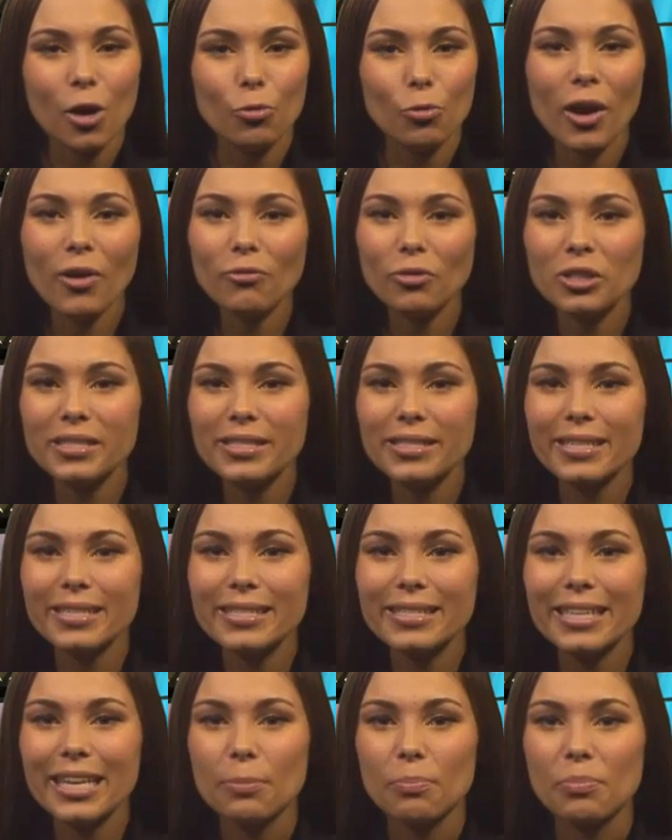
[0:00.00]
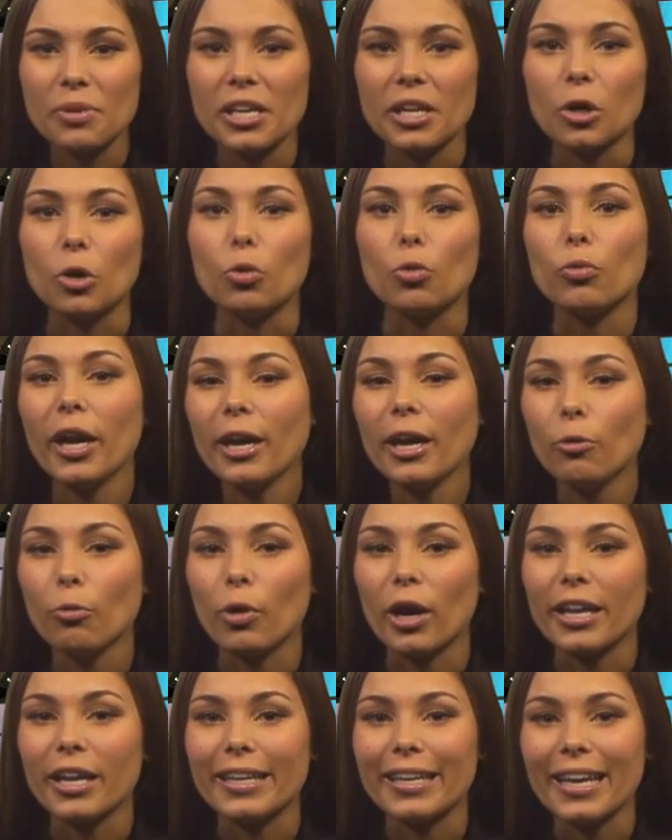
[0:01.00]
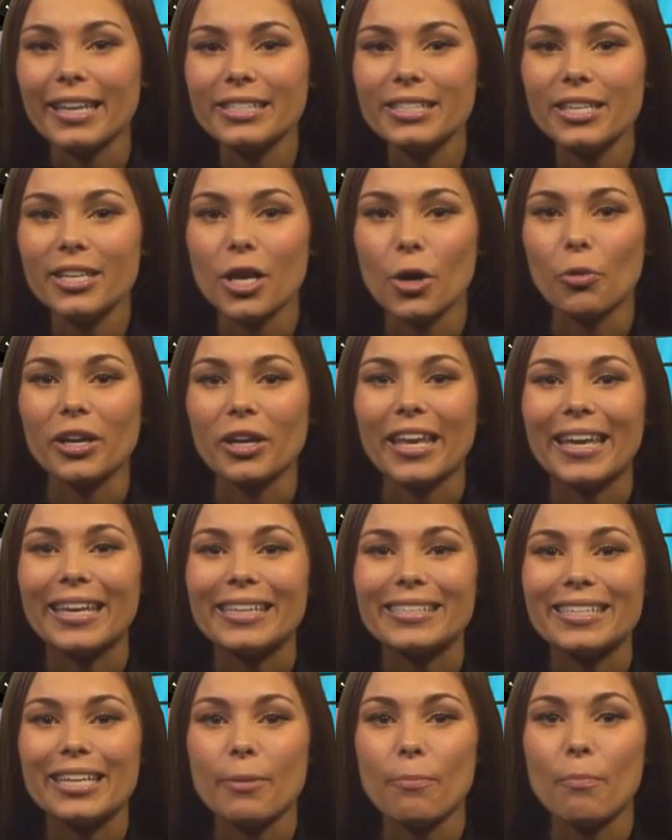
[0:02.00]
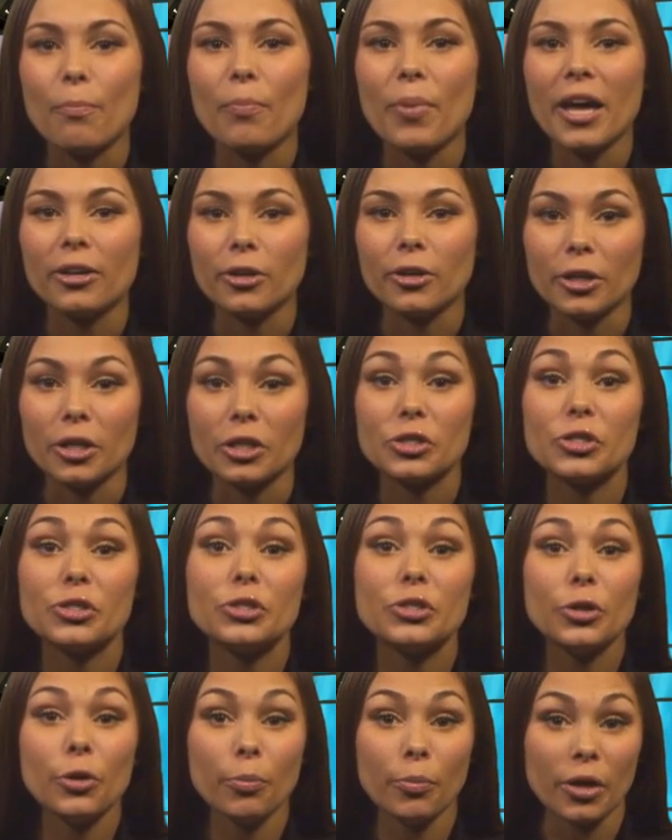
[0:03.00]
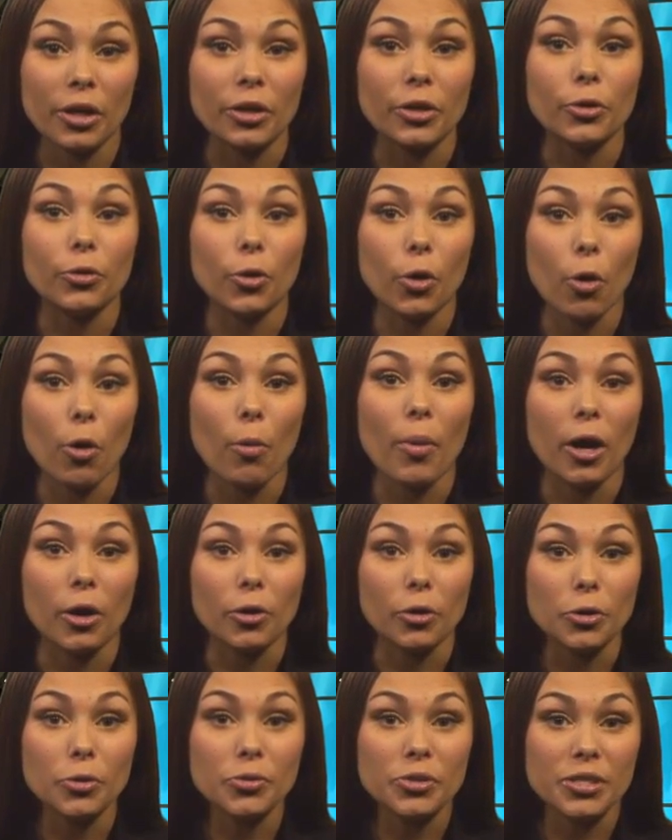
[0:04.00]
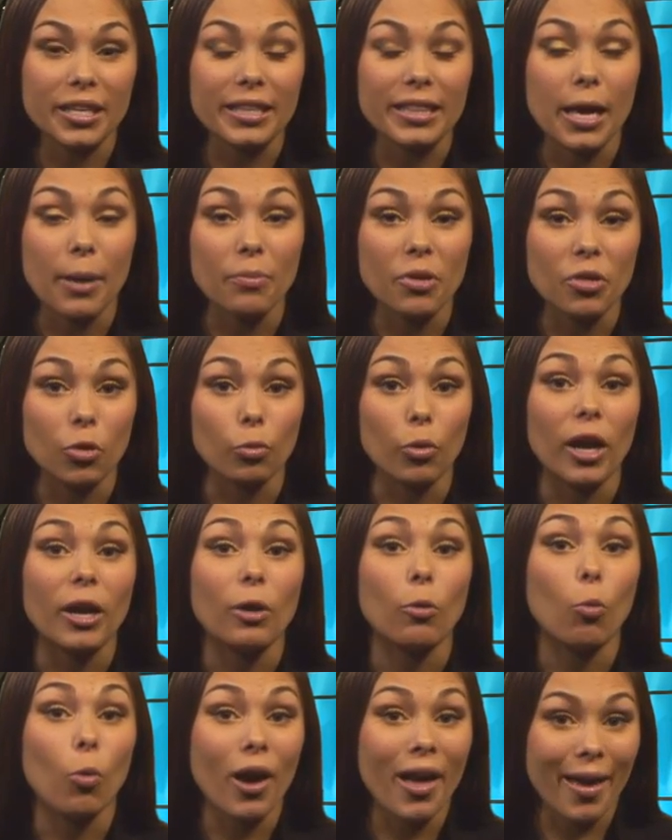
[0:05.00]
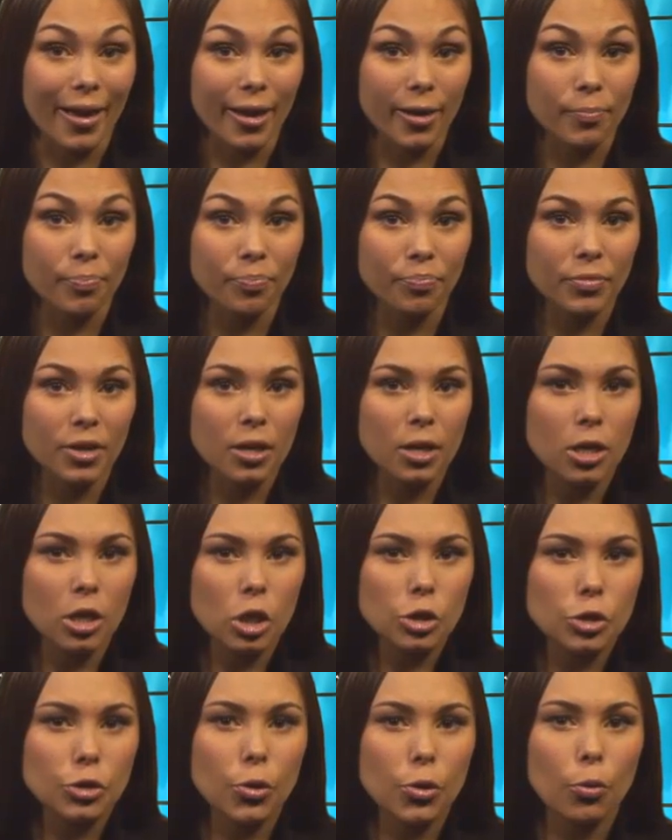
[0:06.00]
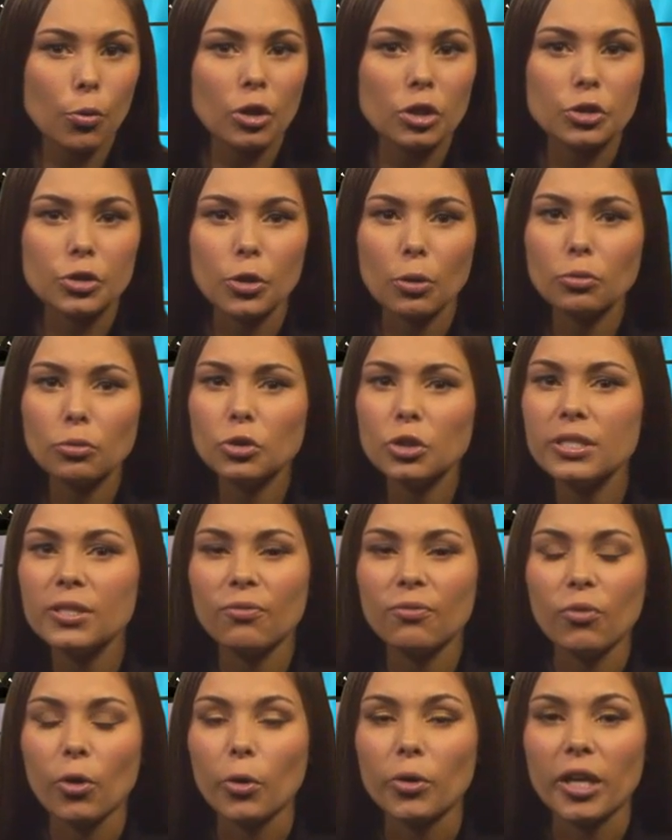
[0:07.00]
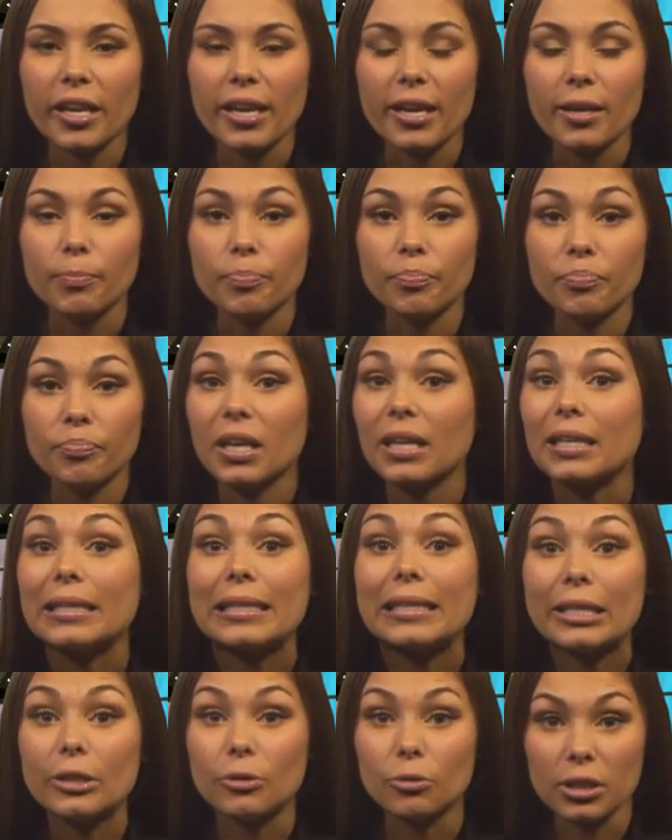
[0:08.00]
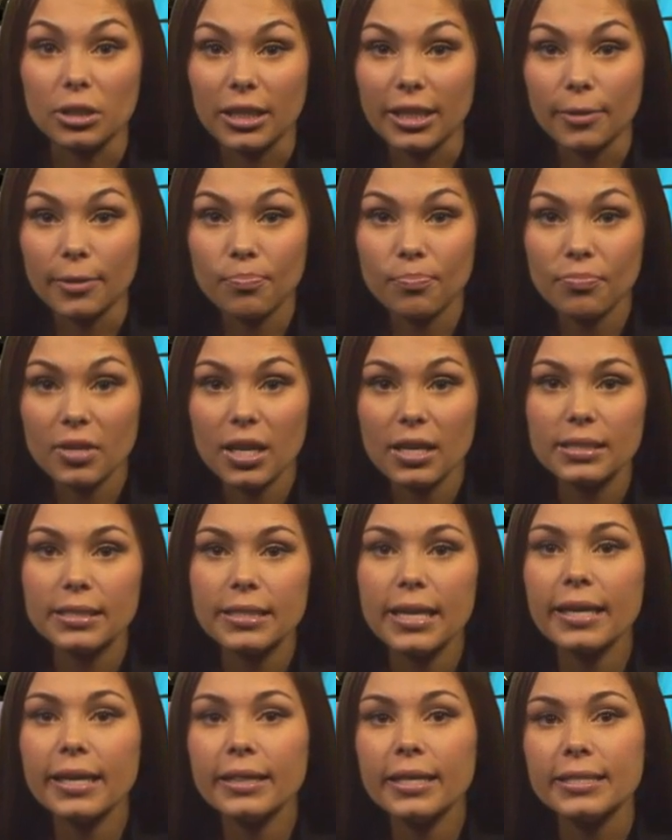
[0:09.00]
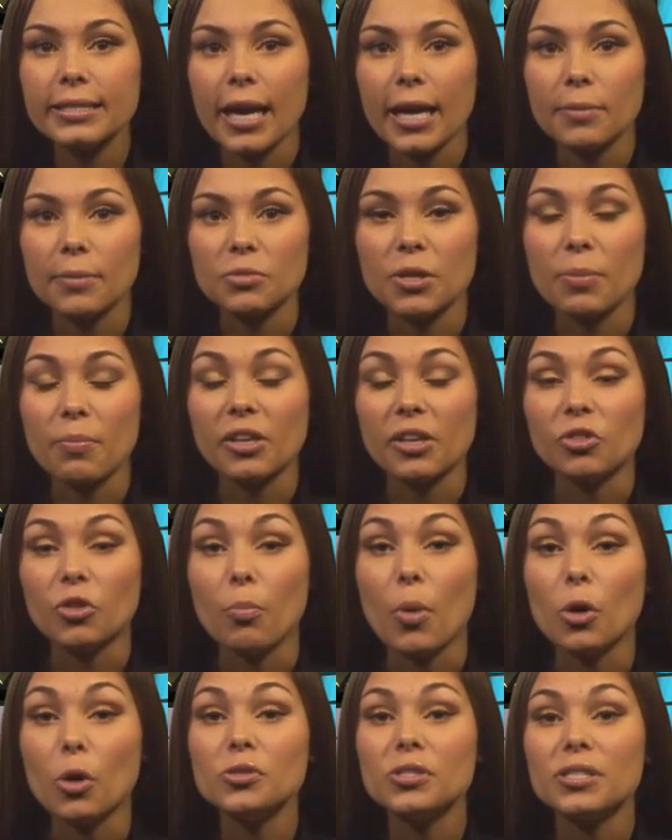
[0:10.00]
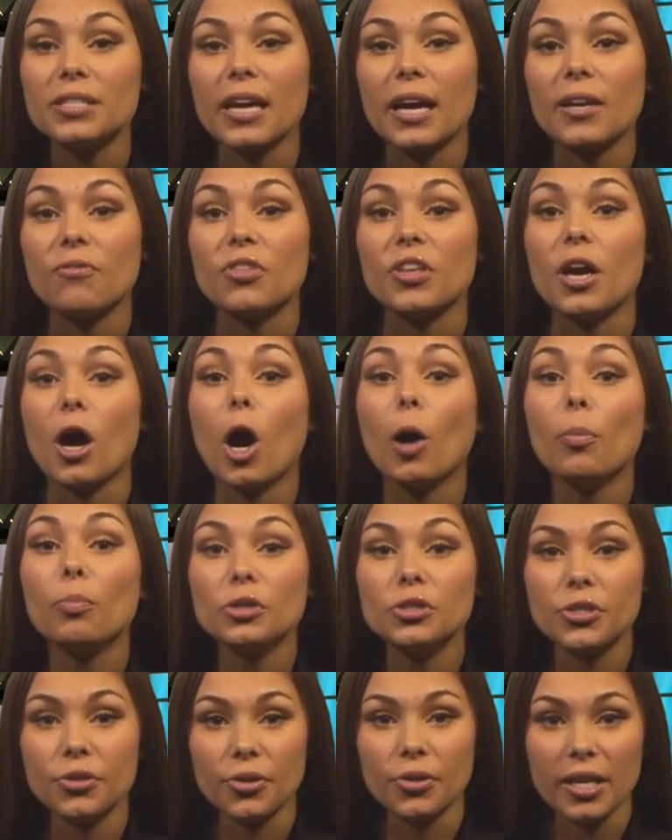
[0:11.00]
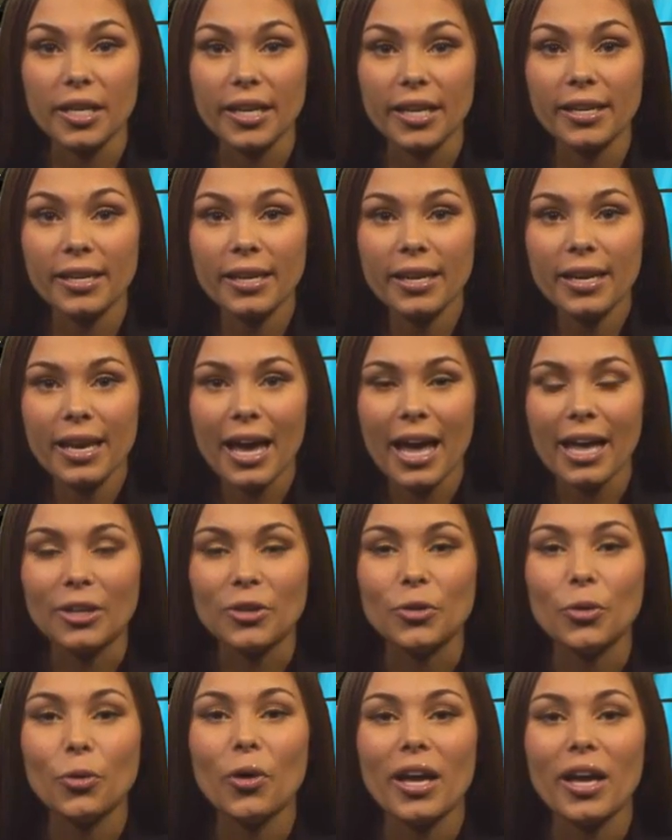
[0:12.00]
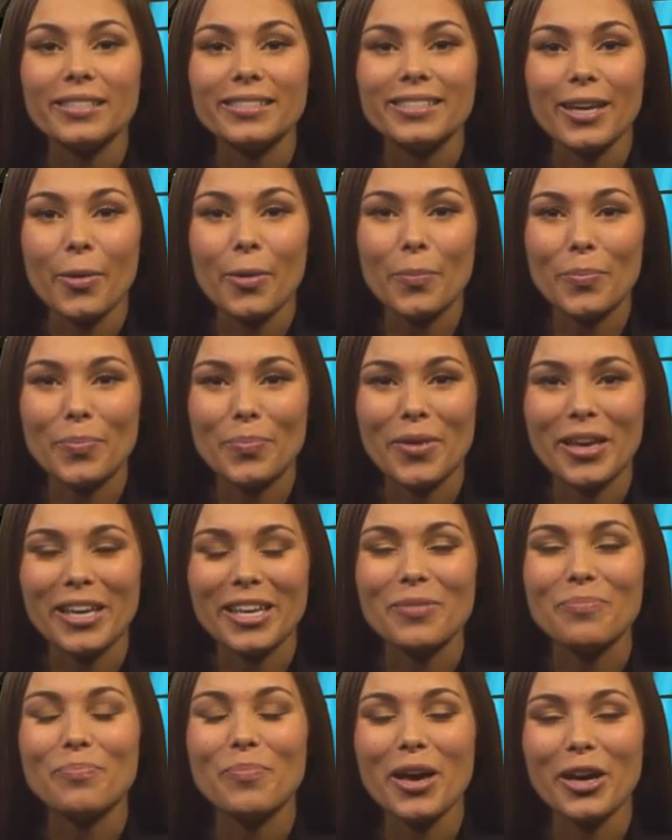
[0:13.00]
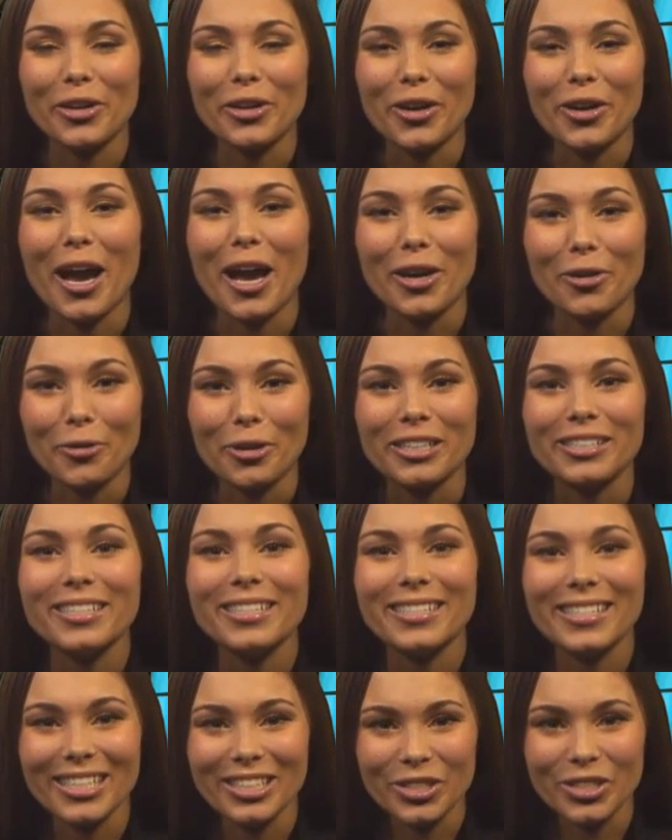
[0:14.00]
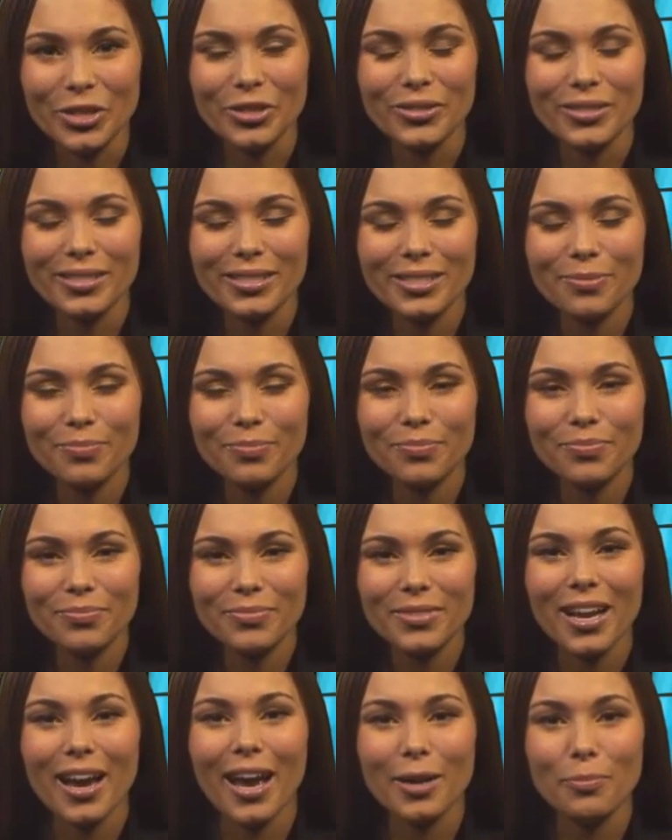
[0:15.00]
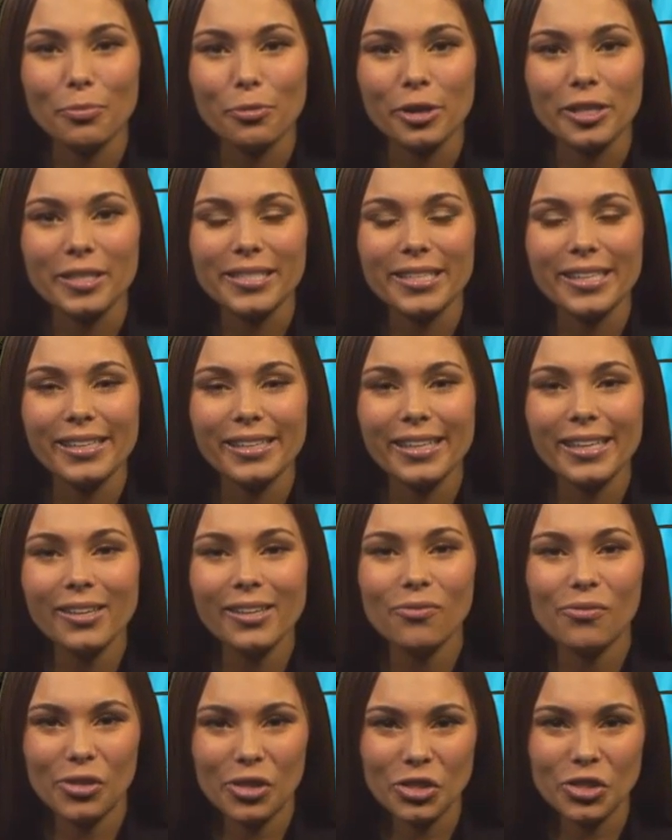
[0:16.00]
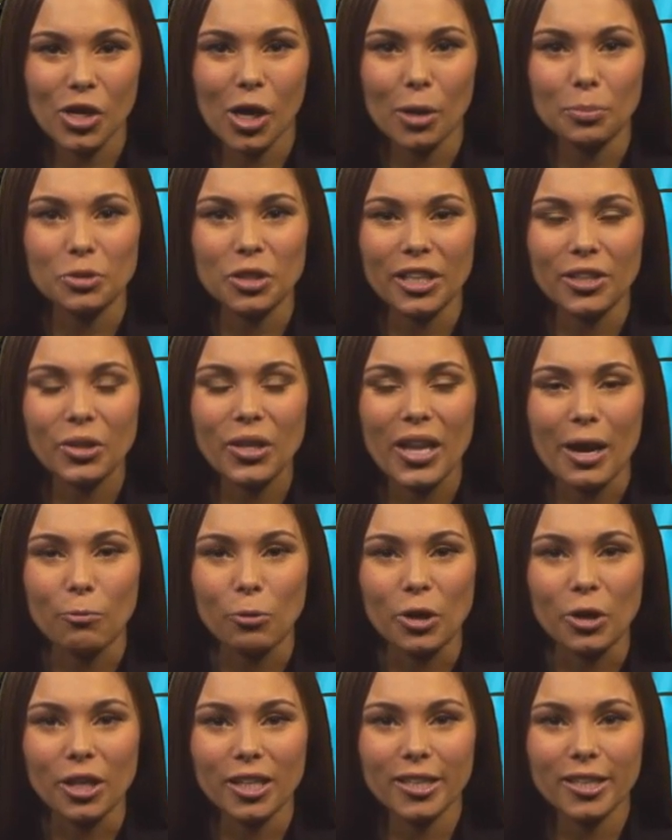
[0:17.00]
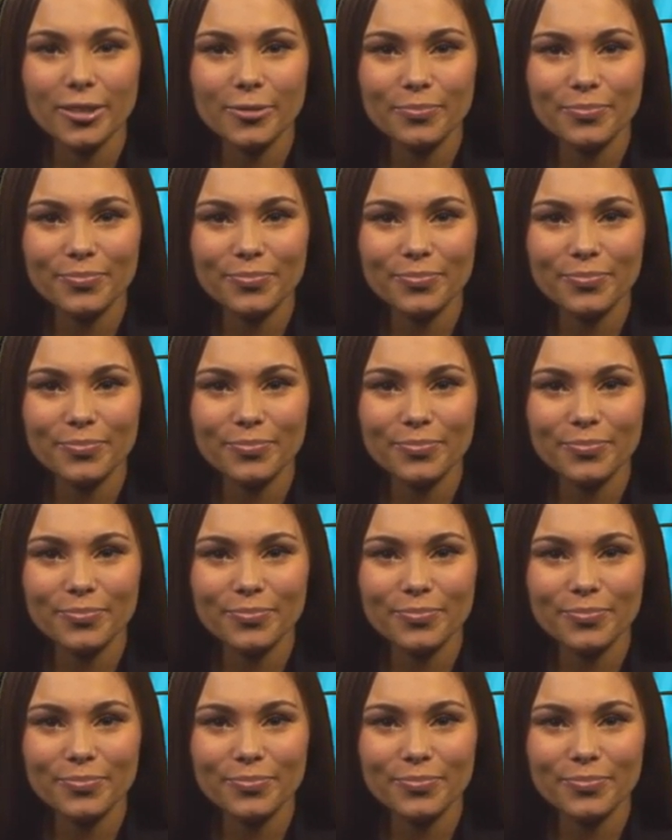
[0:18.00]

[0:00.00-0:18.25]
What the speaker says: References can be a great way to get to know a candidate better, assuming you go about using them in the right way. So don't just phone it in, literally. Take the time to make the most out of the opportunity, and you'll end up making better hiring decisions. I'm Brie Thiele for the Job Channel Network.